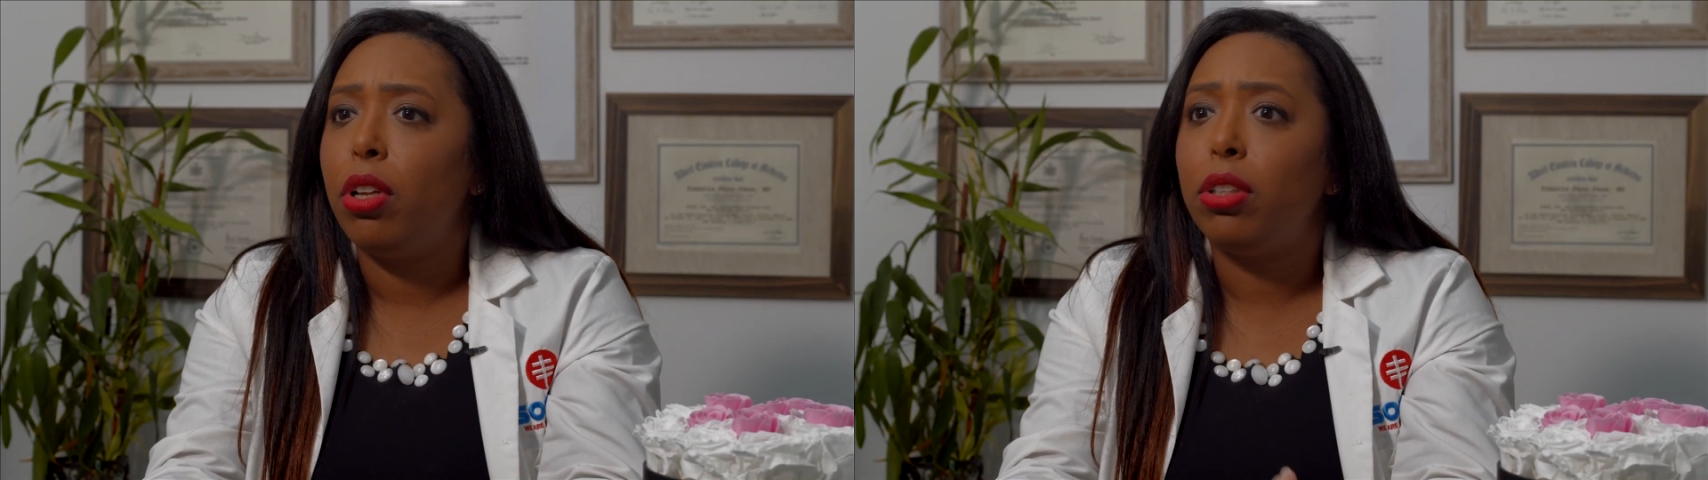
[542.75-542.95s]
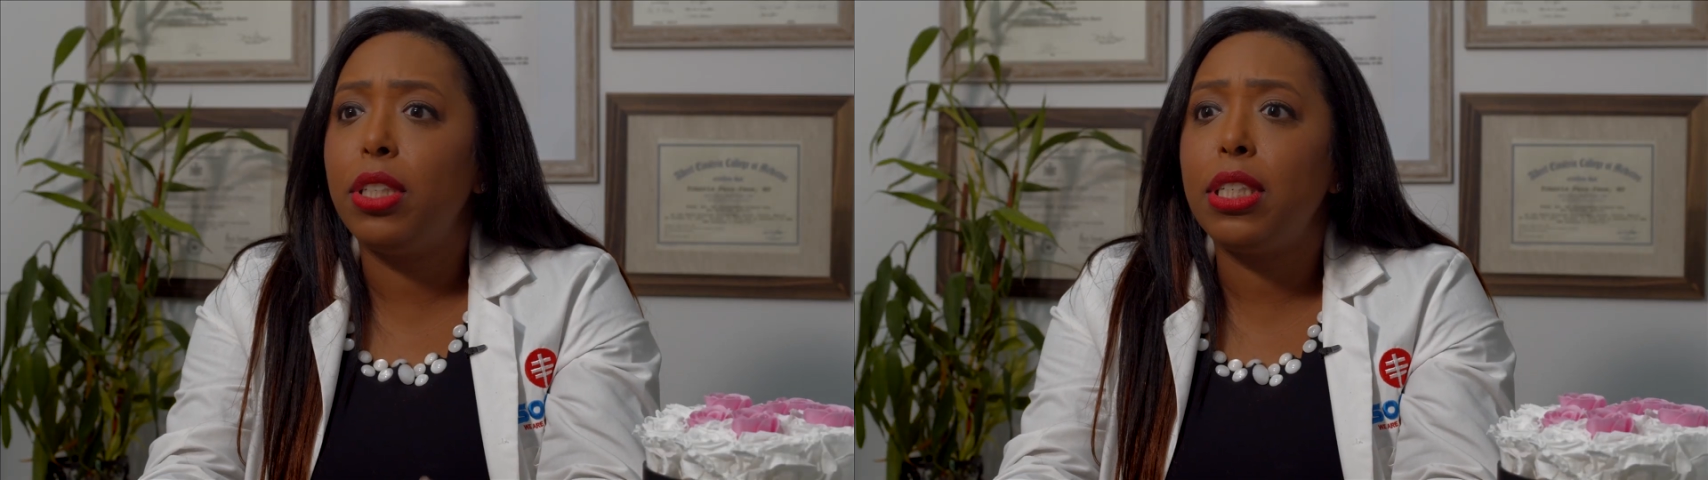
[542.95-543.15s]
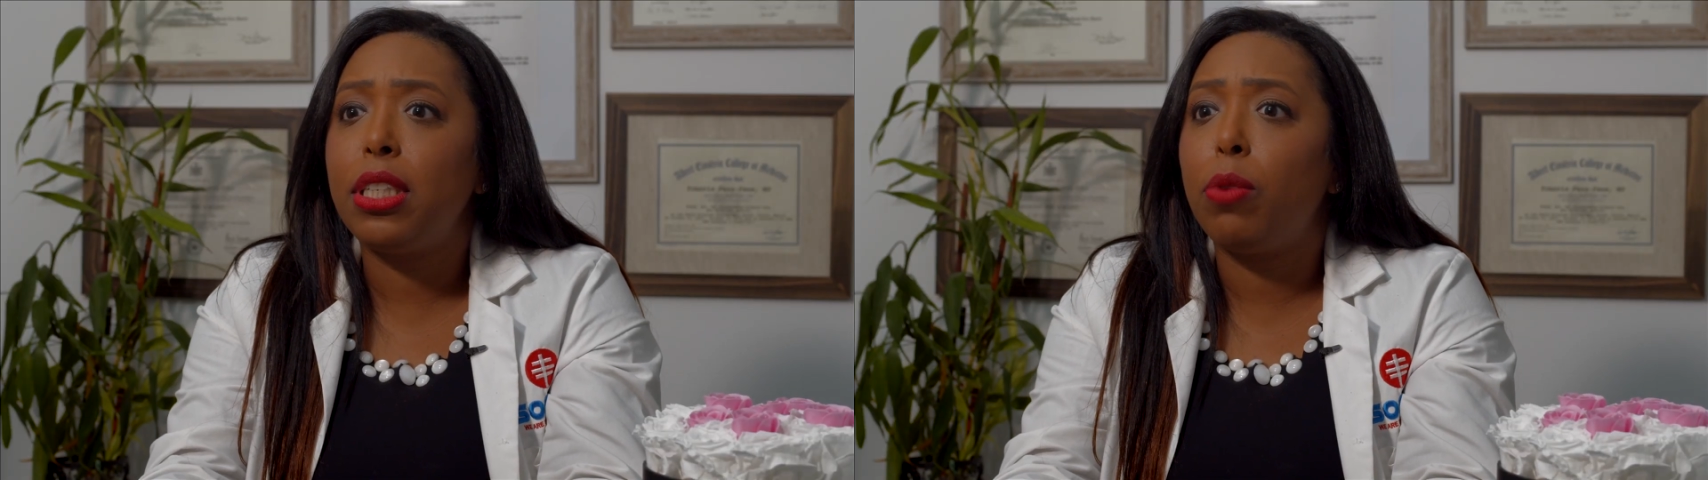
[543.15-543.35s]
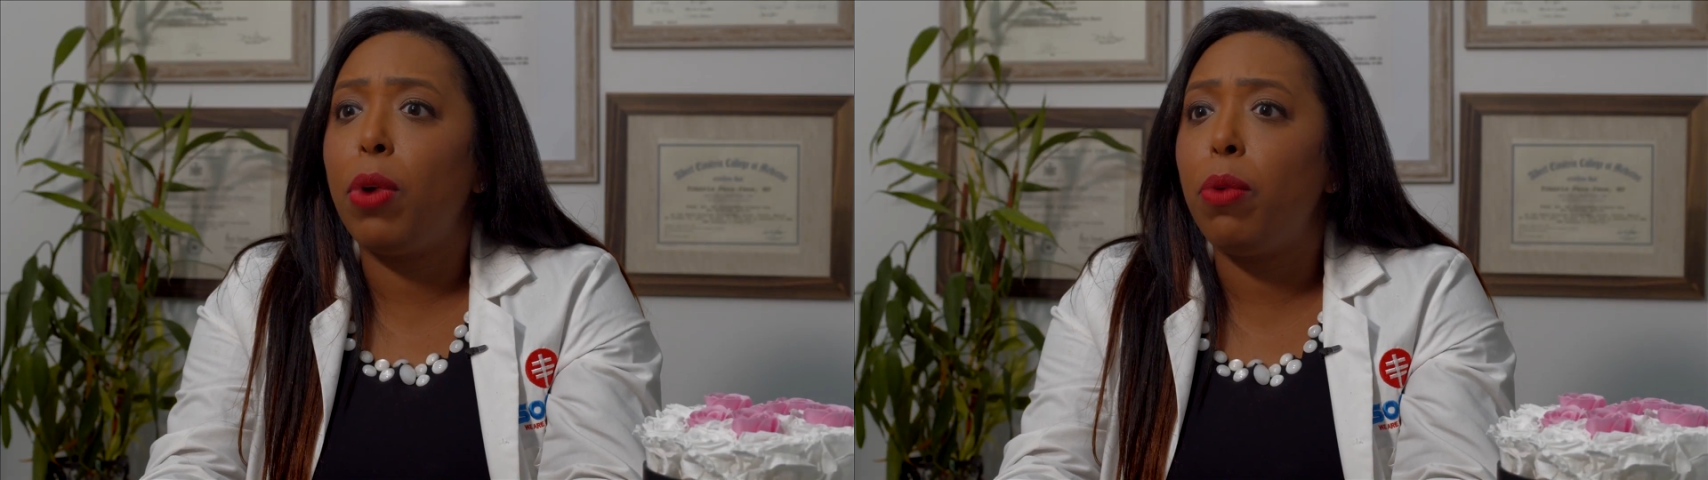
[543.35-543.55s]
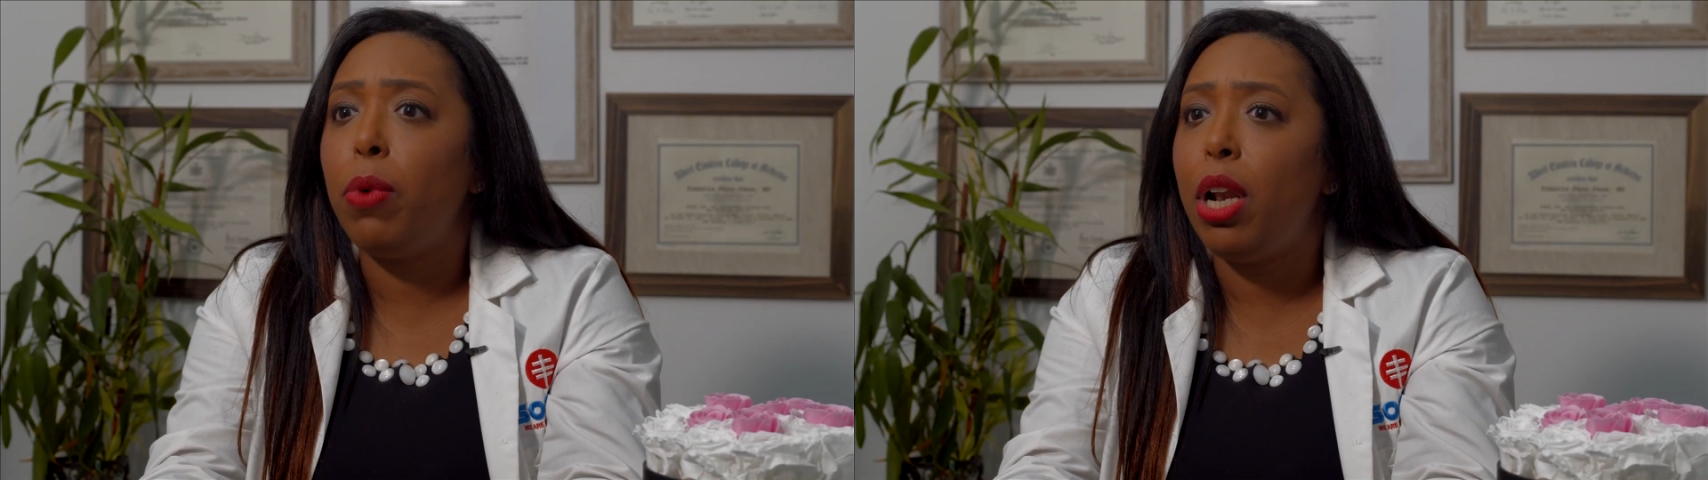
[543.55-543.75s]
This is the
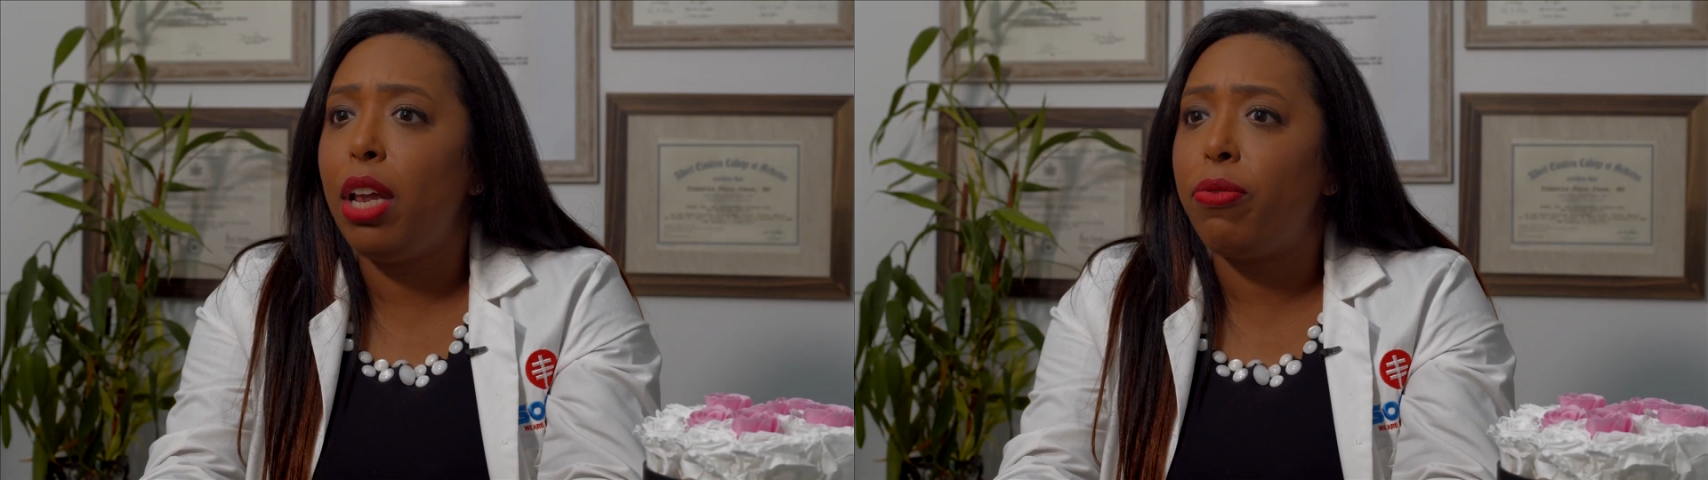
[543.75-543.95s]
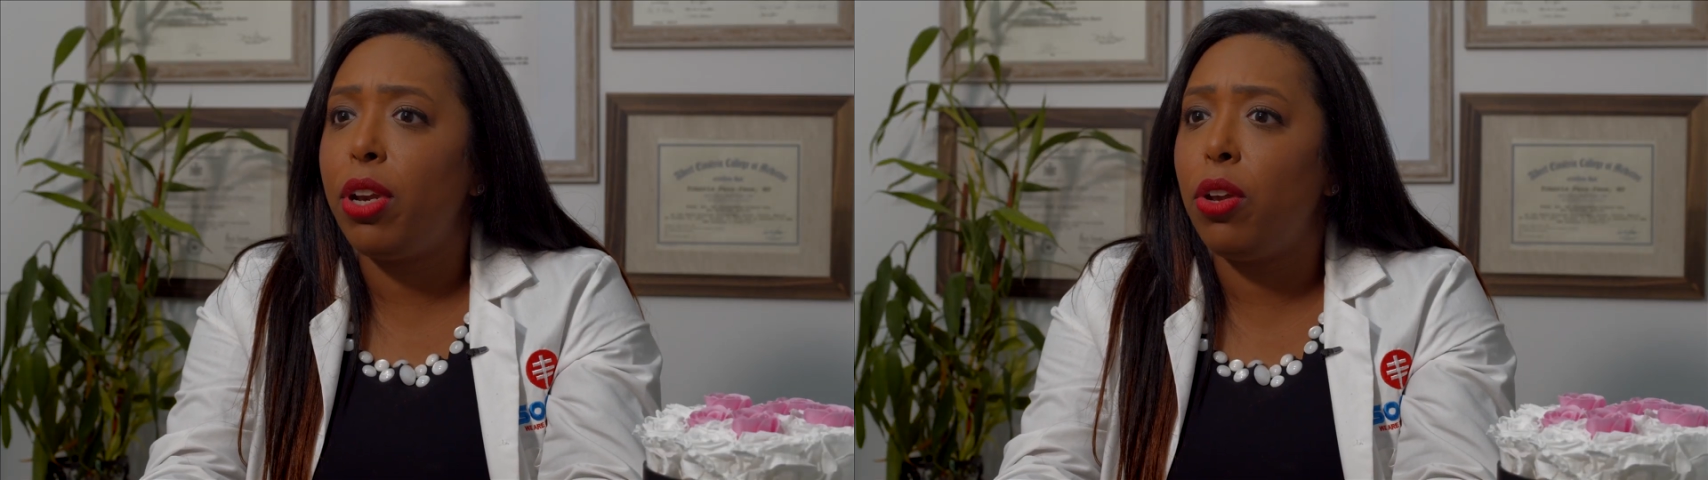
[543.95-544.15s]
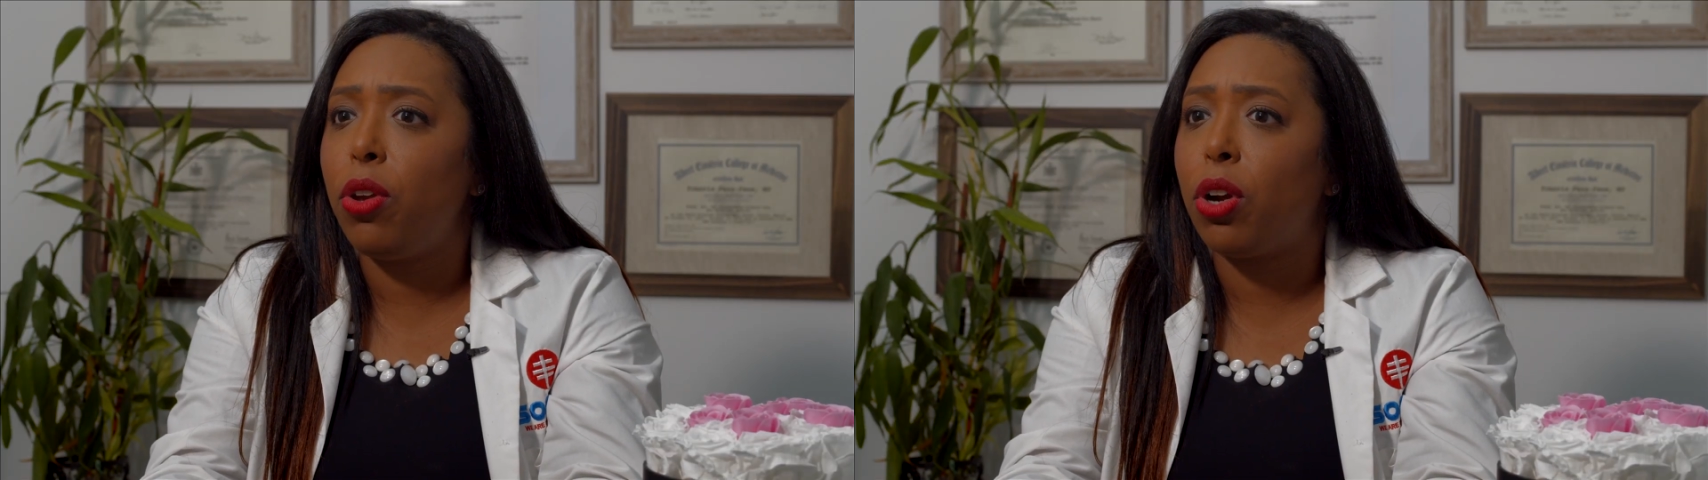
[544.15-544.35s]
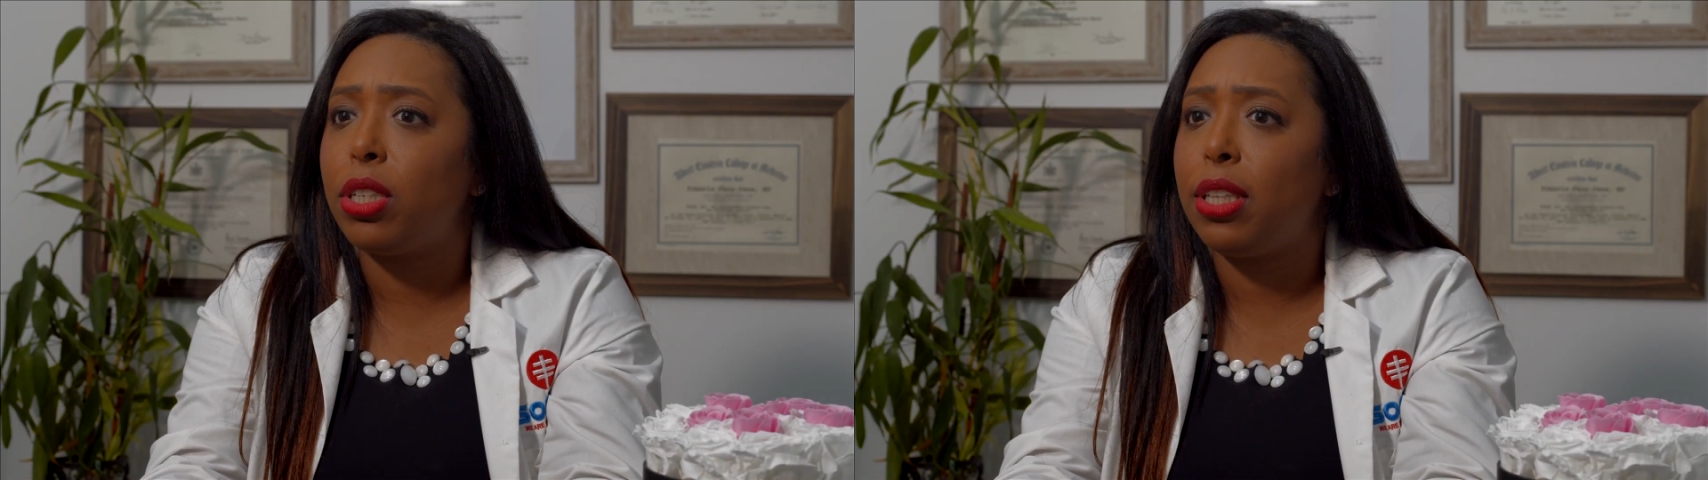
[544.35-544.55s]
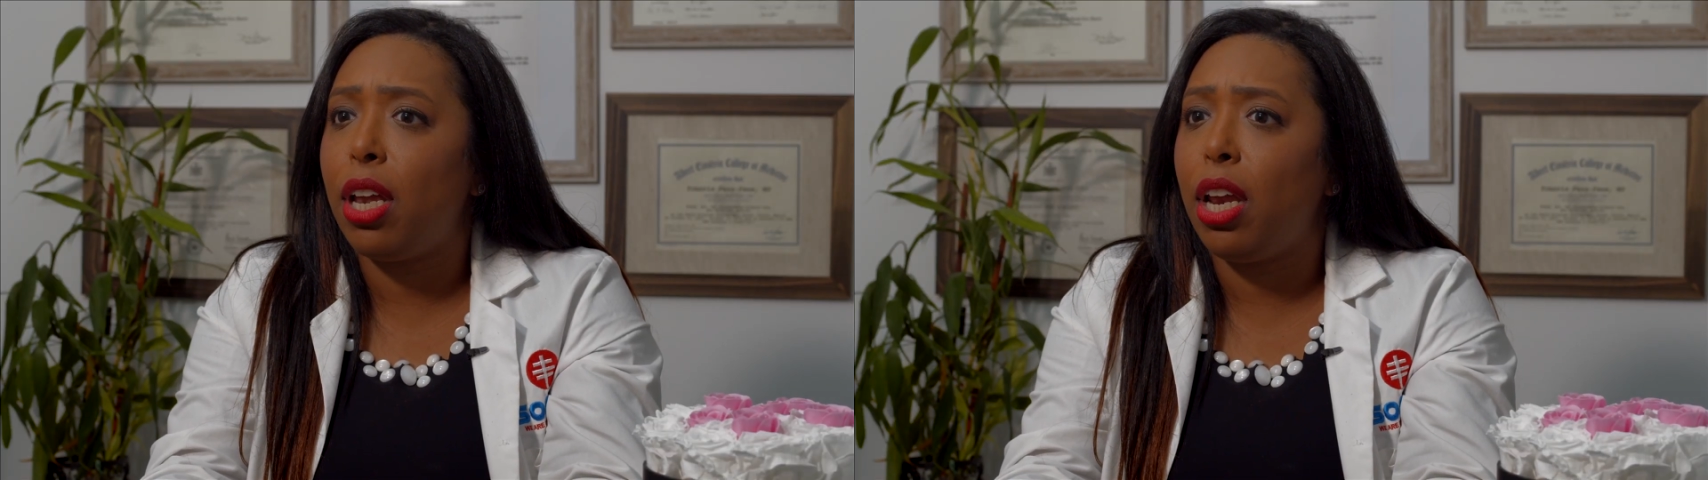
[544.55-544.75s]
way we live in New York
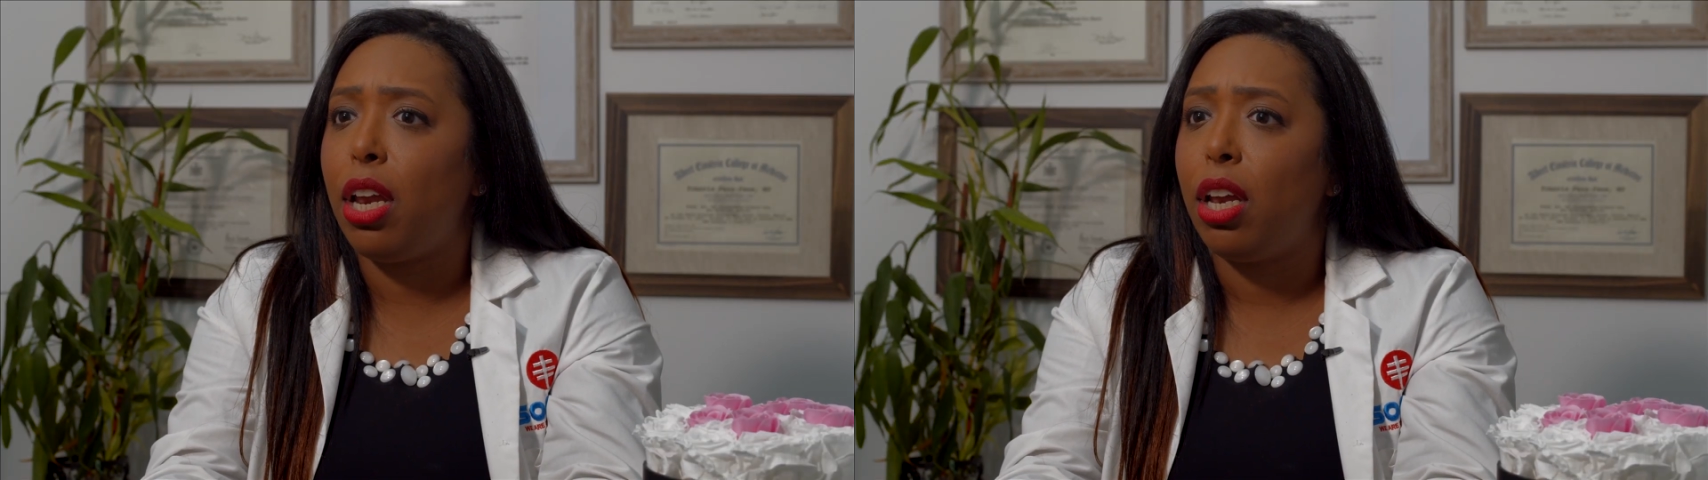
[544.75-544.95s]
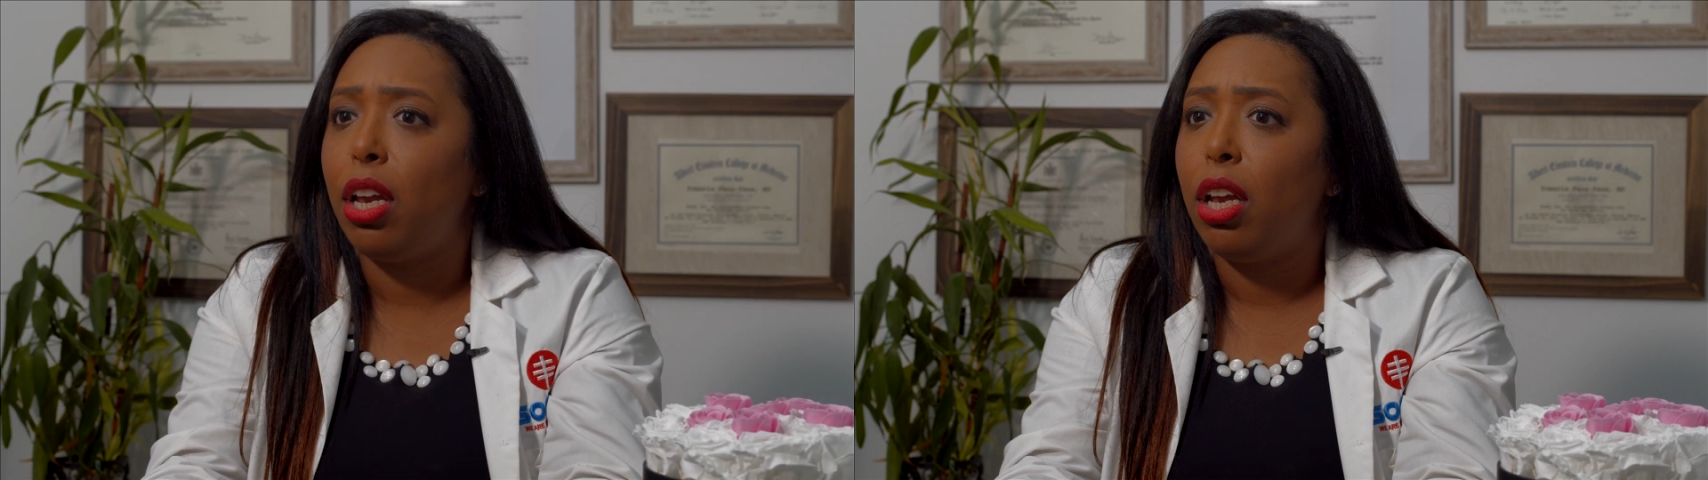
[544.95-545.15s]
City